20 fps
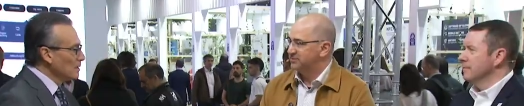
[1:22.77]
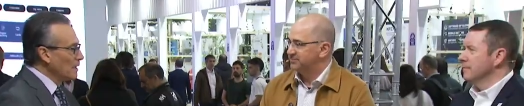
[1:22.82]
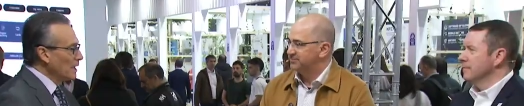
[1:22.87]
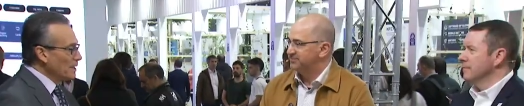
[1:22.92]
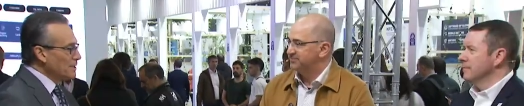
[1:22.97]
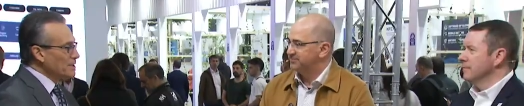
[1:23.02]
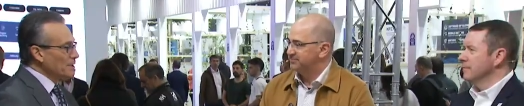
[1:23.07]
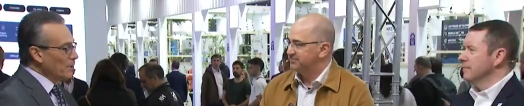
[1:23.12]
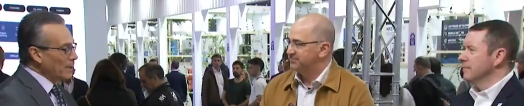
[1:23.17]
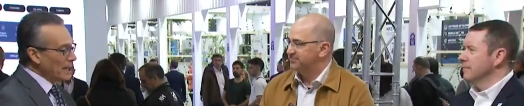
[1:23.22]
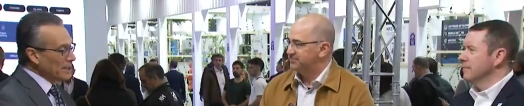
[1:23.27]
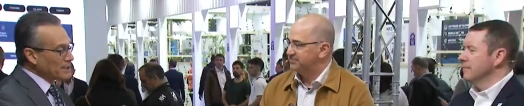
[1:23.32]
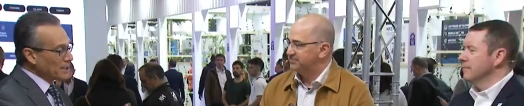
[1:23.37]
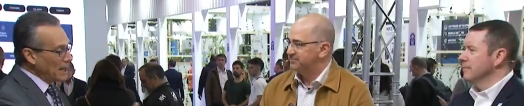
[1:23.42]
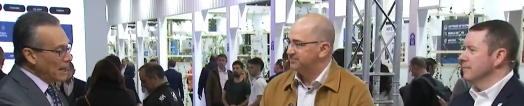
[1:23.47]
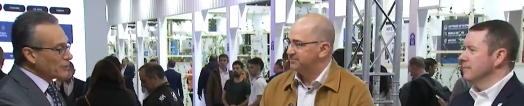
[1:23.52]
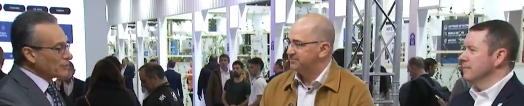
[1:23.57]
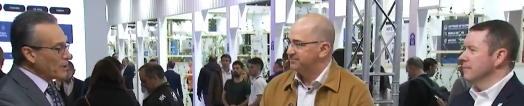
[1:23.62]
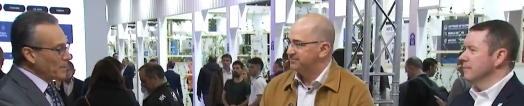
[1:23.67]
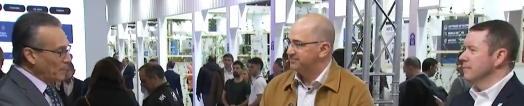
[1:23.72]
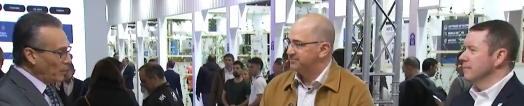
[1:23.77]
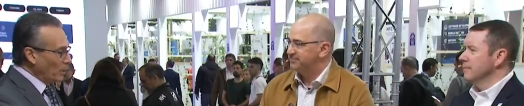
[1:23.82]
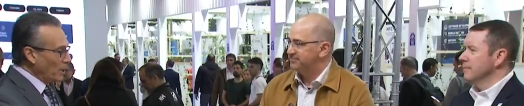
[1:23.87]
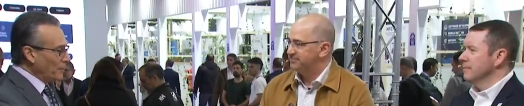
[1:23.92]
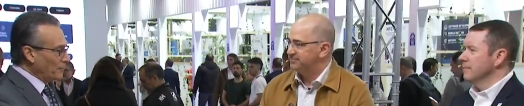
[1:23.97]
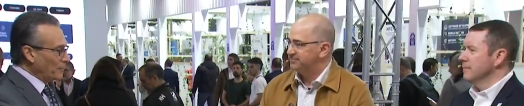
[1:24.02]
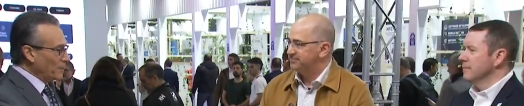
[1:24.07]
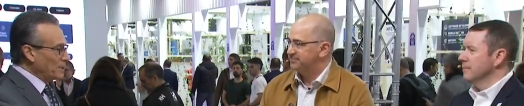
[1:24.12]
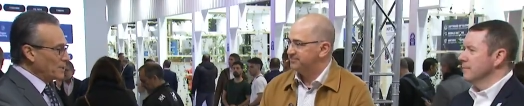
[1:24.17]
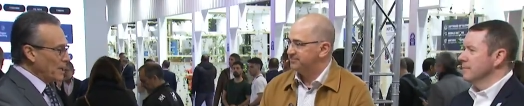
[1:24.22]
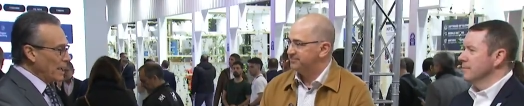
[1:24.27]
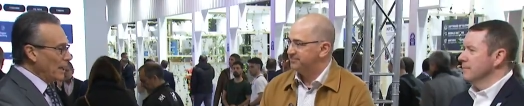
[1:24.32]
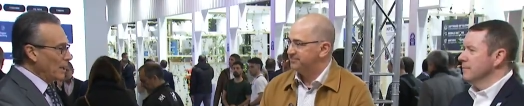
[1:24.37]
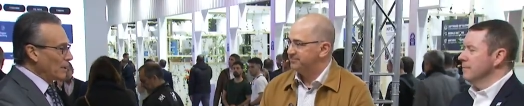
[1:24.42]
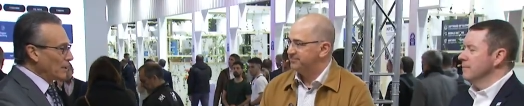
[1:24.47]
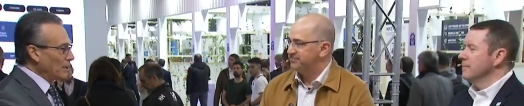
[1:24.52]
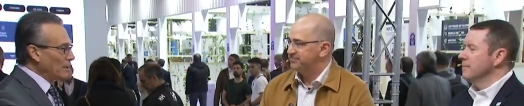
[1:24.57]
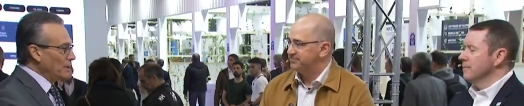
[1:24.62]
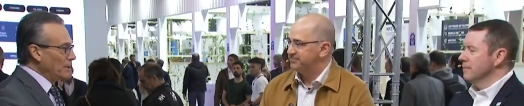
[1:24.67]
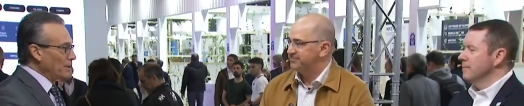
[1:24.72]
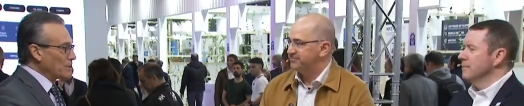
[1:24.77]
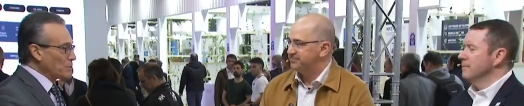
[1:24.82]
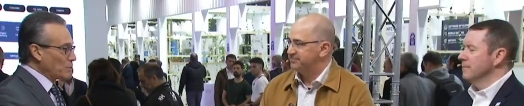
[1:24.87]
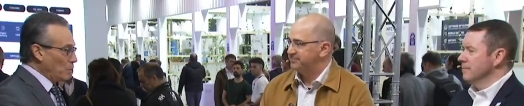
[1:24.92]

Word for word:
Speaker 1: And so that's an entry point for Dell as